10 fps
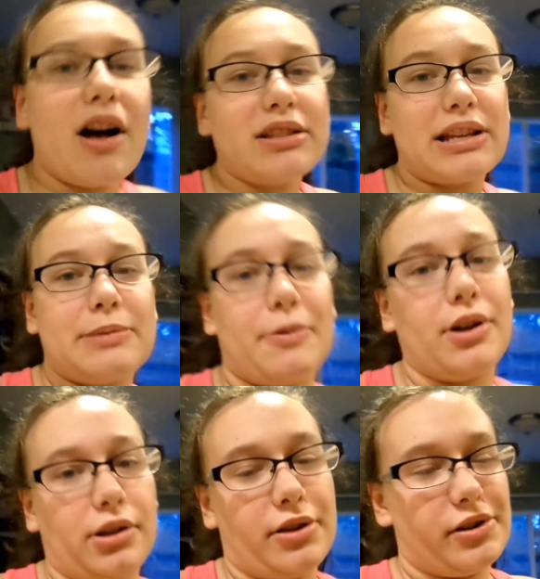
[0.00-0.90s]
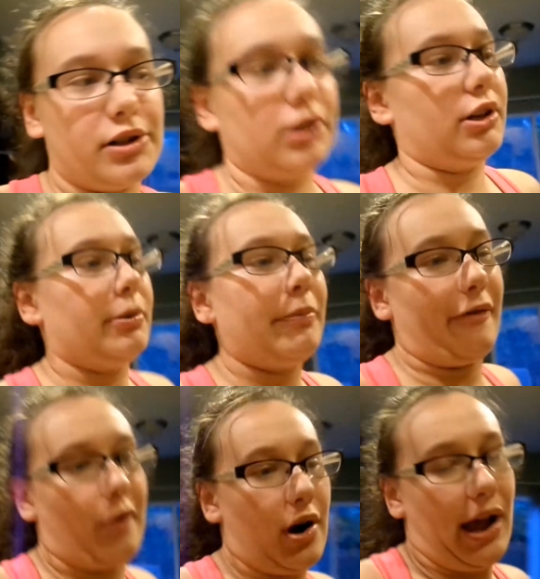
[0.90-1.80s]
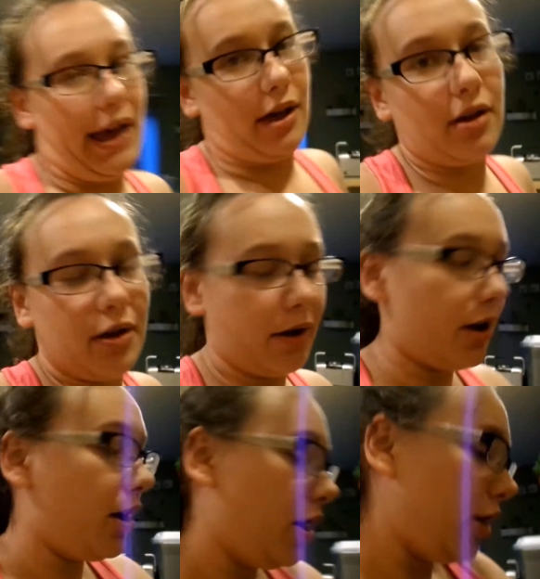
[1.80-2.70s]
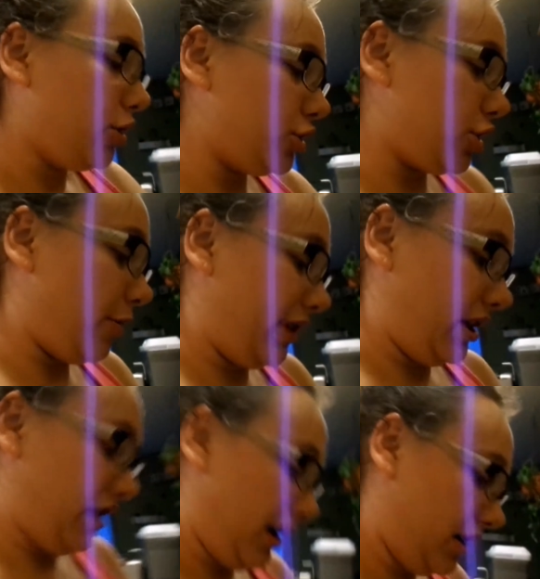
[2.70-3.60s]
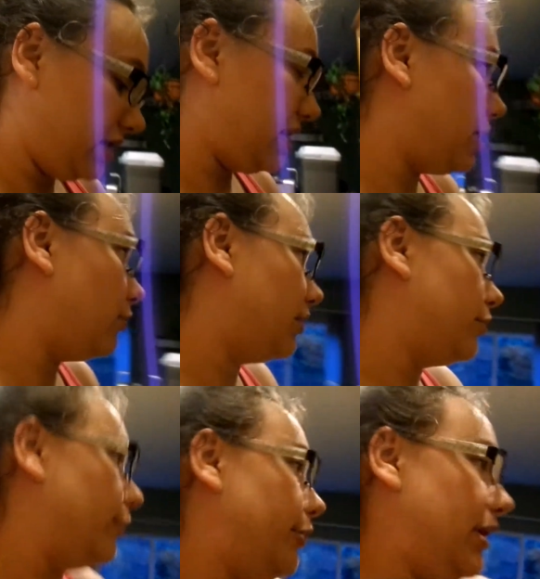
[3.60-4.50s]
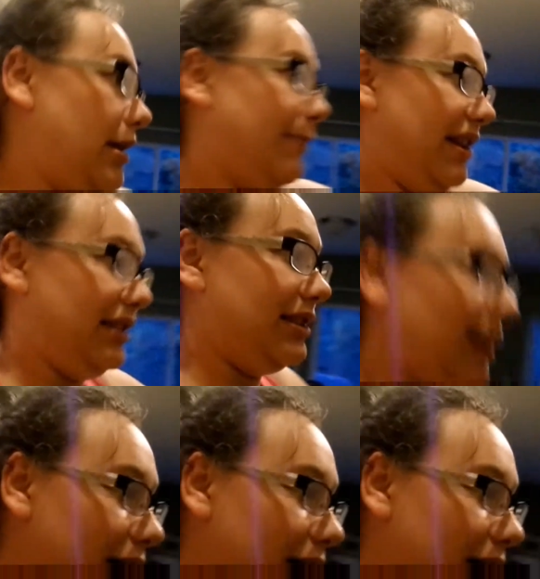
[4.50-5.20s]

I'll say spoiler alert before I show anything, because I don't want to ruin anybody's.